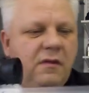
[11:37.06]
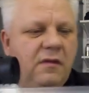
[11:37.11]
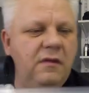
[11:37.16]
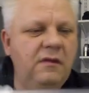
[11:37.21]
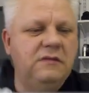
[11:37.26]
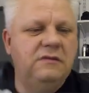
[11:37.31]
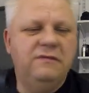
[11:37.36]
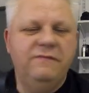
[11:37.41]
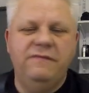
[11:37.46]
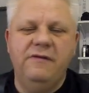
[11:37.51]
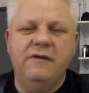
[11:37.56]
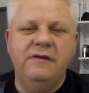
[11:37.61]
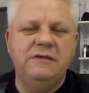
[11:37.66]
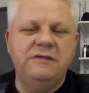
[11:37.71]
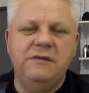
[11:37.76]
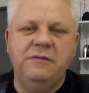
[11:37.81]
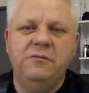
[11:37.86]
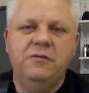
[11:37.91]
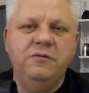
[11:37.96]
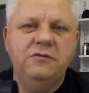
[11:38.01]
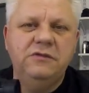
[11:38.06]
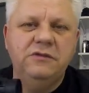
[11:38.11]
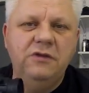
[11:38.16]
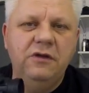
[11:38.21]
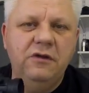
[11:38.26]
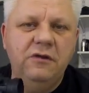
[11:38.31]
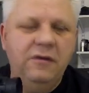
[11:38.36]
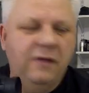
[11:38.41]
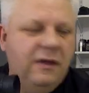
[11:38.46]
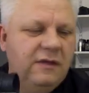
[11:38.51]
it's very simple to
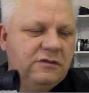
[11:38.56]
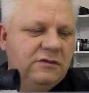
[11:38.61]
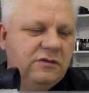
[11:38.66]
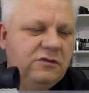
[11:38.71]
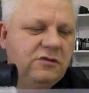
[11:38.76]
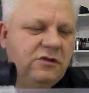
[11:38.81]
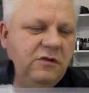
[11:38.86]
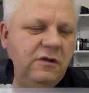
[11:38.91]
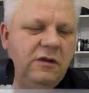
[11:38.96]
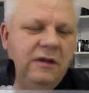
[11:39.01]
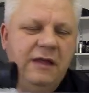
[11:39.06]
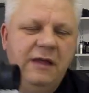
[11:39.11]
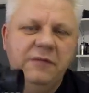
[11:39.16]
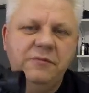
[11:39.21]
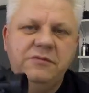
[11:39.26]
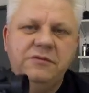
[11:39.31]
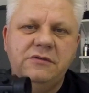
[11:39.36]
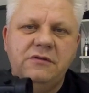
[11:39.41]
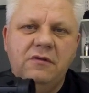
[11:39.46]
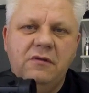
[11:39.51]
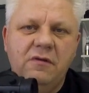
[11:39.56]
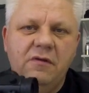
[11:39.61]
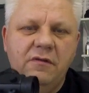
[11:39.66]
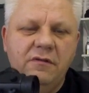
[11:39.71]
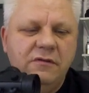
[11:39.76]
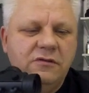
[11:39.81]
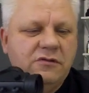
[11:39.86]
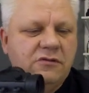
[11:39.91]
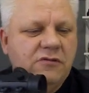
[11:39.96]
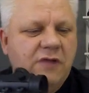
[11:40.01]
do, has the two clips on
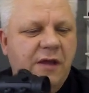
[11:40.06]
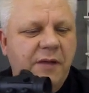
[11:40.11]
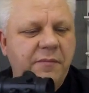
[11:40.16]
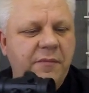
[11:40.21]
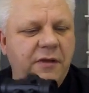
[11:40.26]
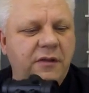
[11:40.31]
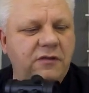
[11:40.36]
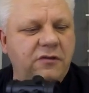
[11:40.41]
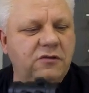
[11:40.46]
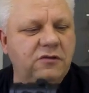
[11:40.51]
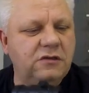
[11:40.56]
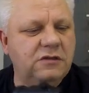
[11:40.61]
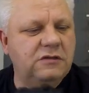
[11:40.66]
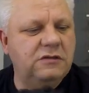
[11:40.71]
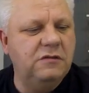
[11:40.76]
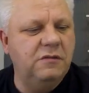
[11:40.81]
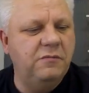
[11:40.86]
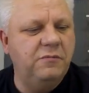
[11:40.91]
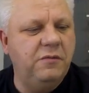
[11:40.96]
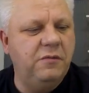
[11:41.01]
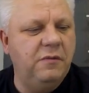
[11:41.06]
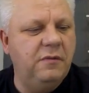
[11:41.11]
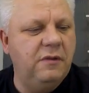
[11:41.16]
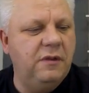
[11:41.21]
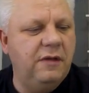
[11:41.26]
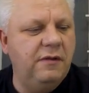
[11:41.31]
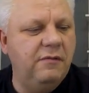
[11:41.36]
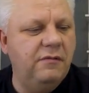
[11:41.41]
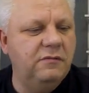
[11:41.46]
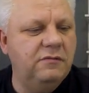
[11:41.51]
the strap and you just put
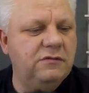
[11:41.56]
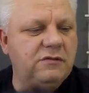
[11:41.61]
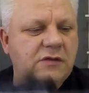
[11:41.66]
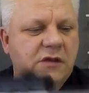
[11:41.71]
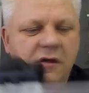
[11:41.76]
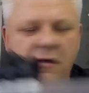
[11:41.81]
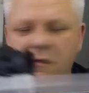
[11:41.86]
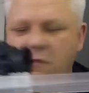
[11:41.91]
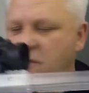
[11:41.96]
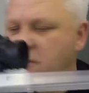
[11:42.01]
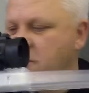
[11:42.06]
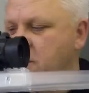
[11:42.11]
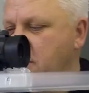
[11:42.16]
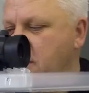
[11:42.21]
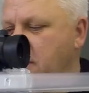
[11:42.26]
it onto